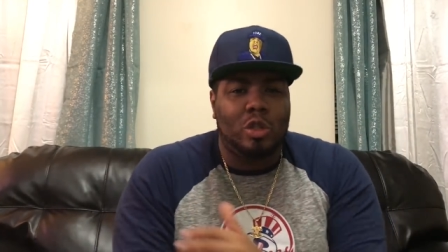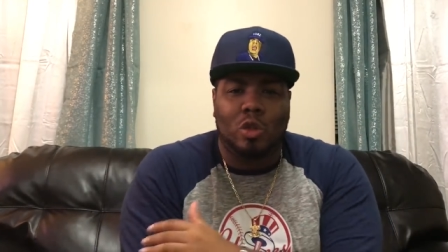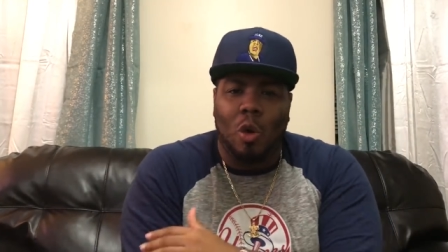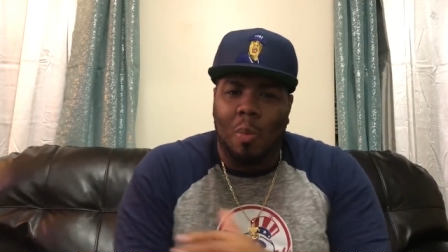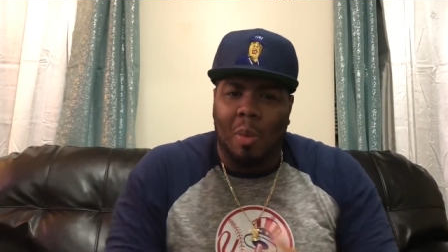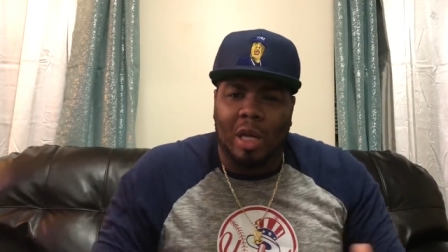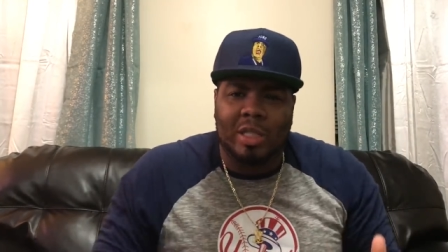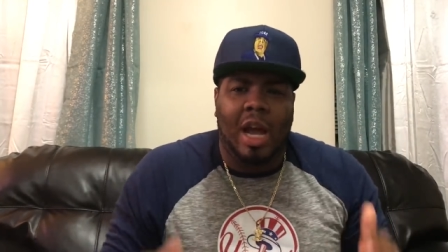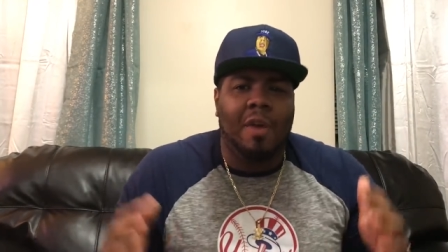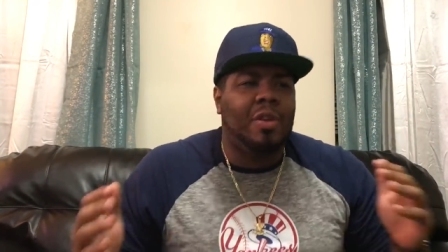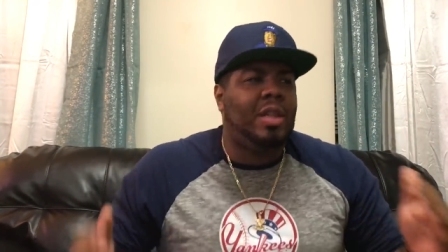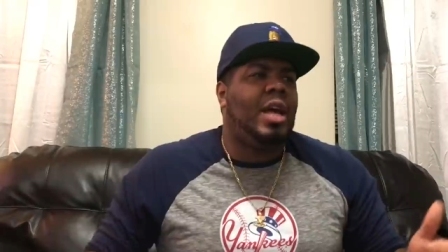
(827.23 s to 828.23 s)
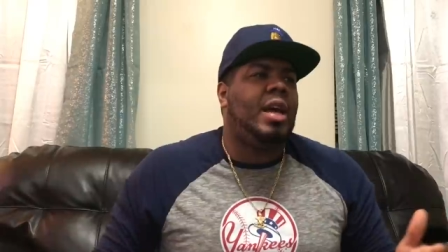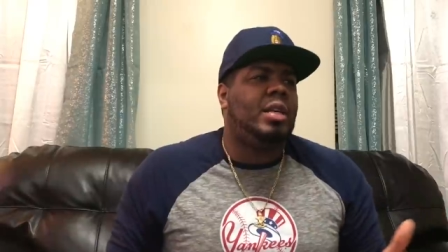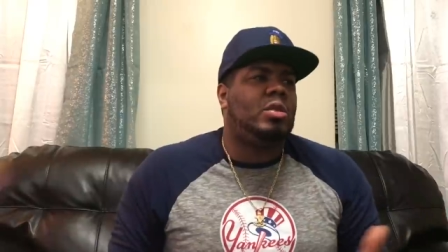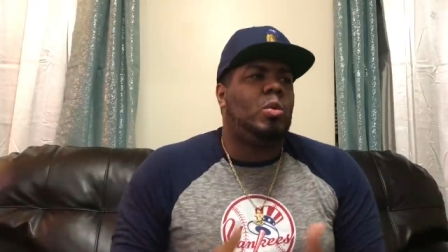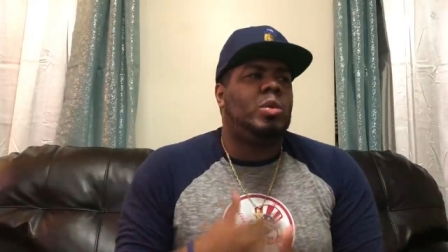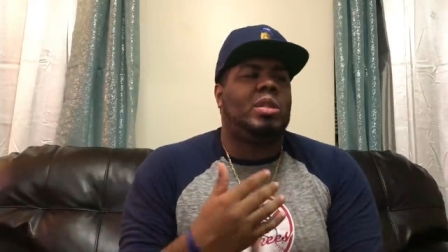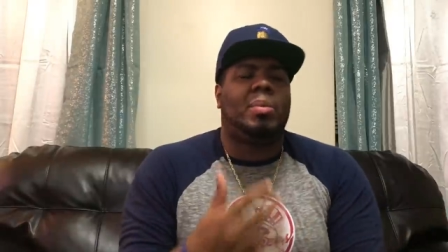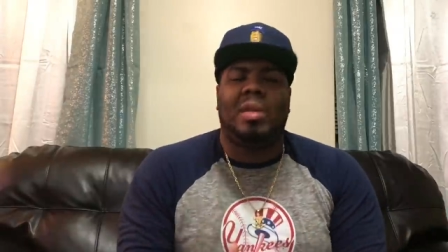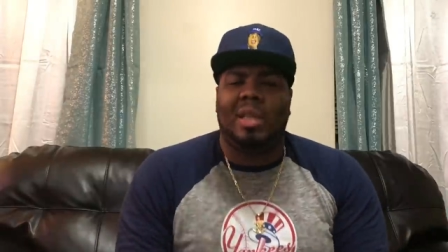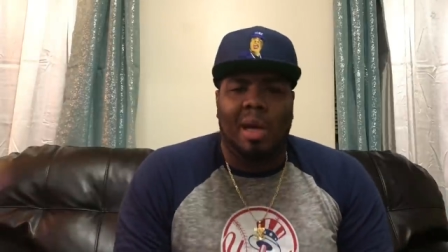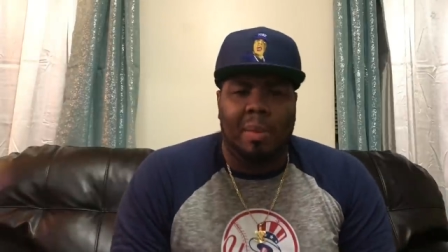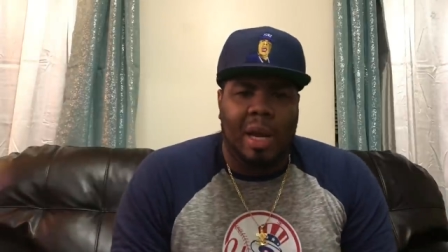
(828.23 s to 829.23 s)
so much. Every day is always
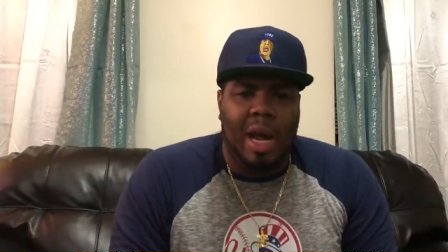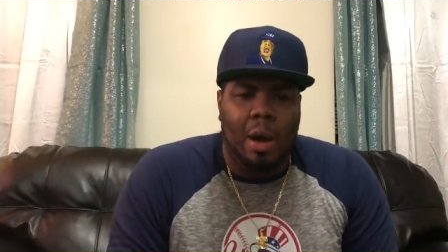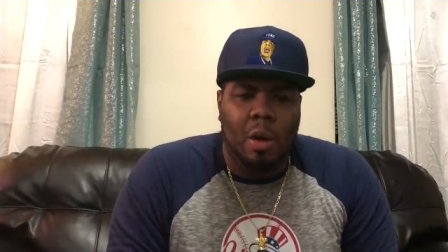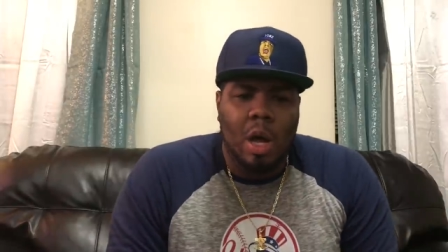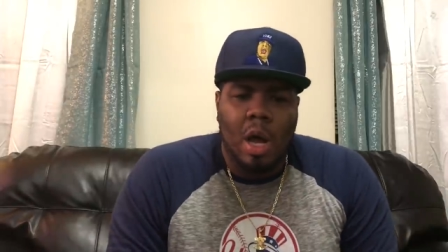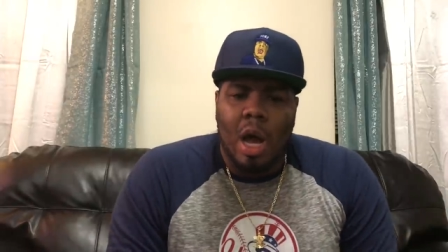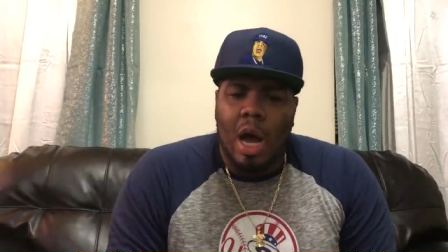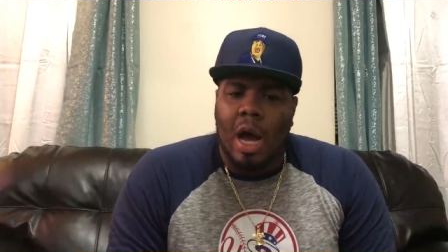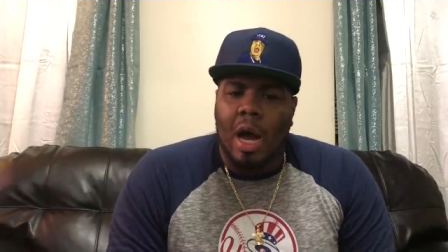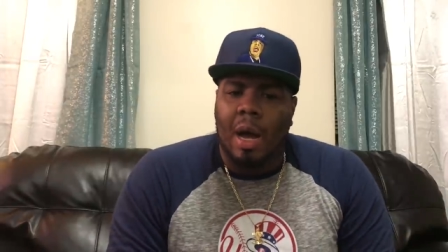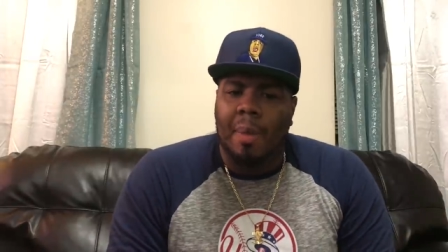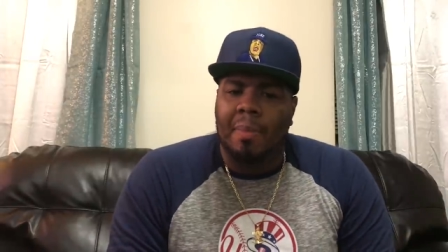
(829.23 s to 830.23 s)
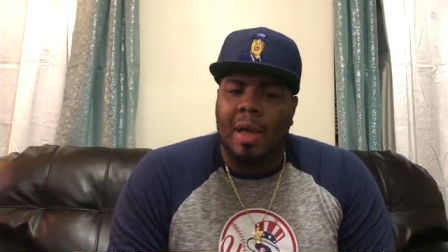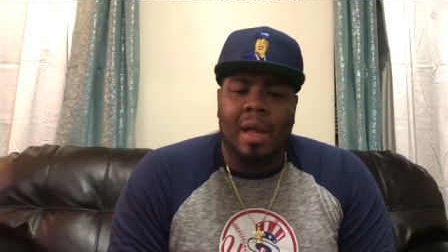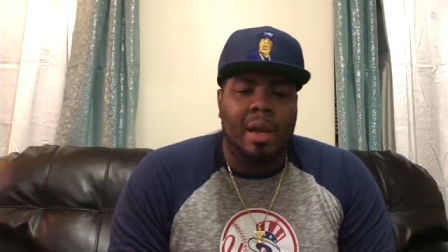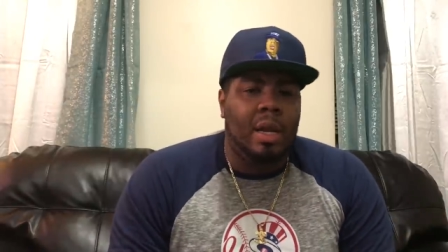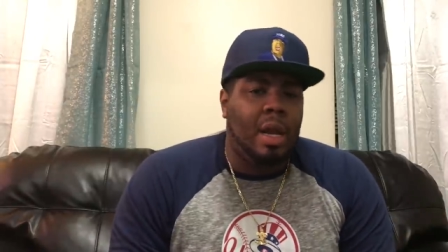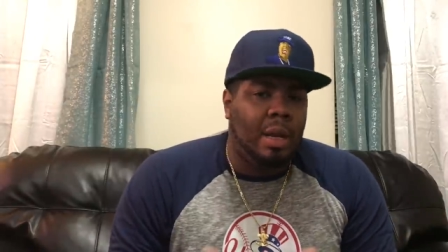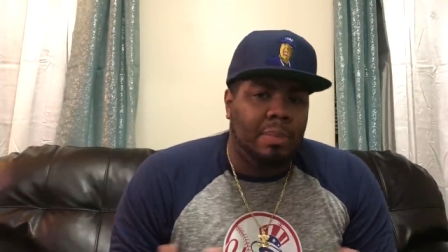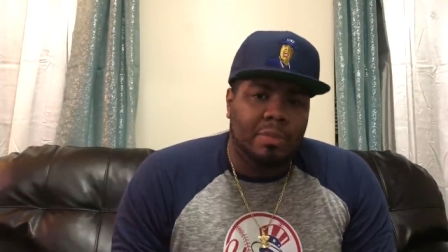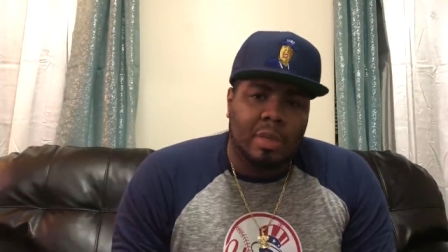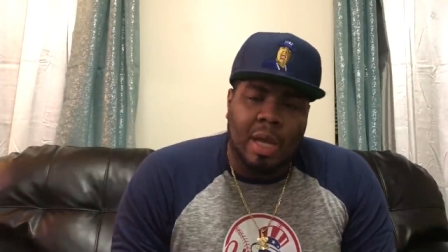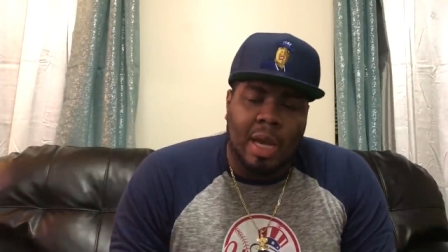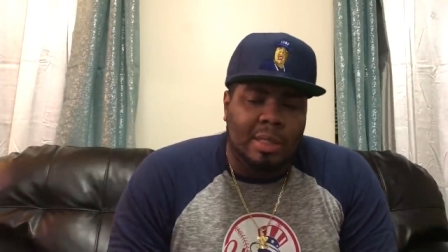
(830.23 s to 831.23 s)
something coming out. Um, and
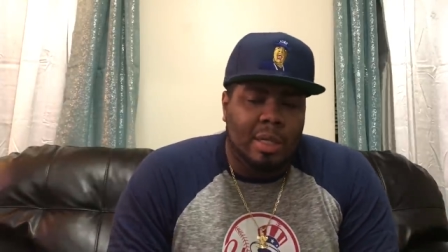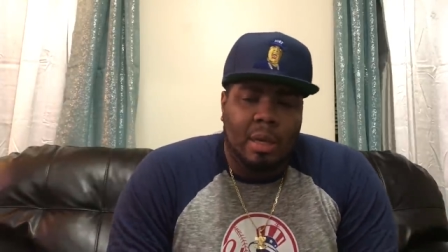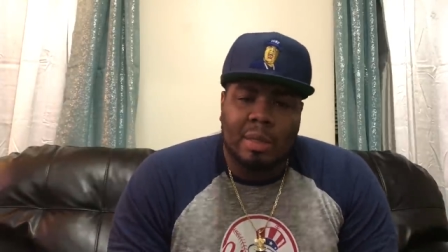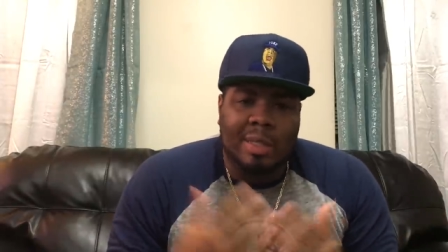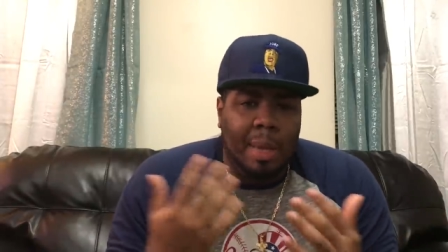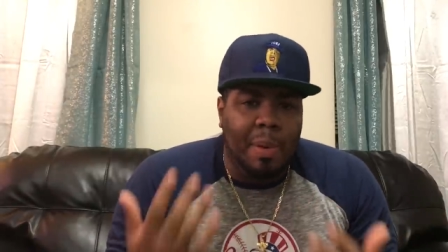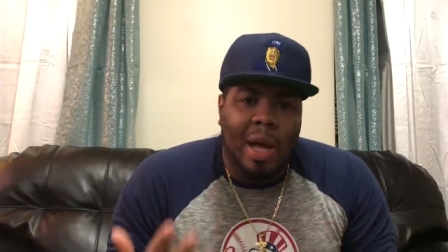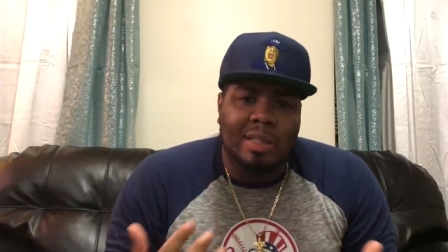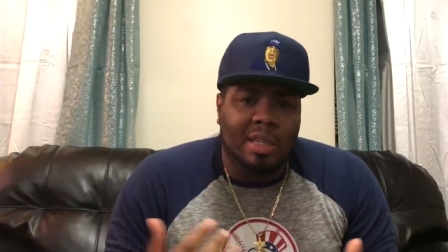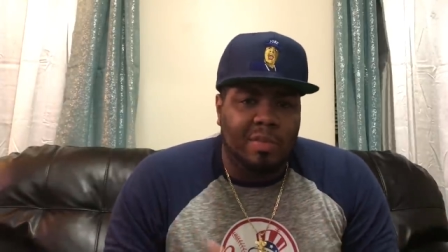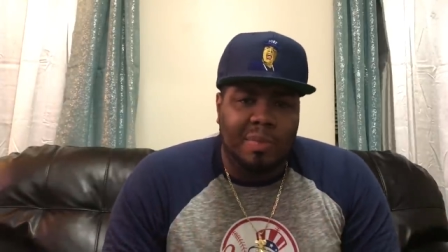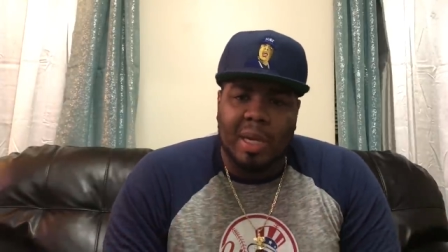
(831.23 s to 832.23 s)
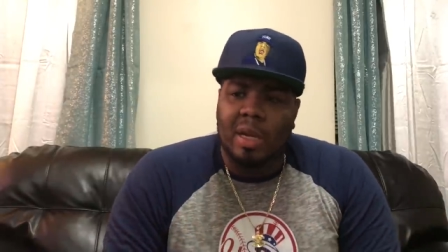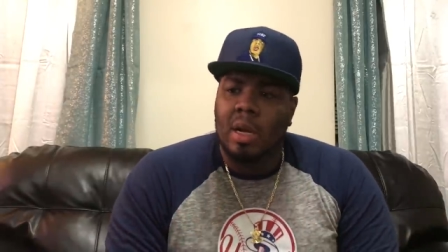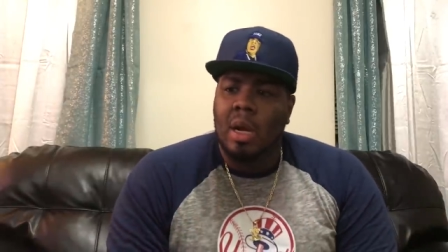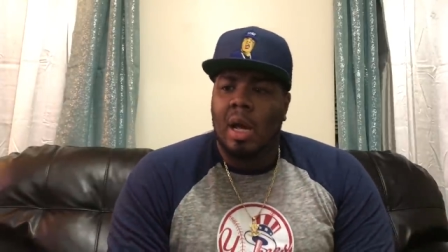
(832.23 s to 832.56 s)
guys, stay positive. Man.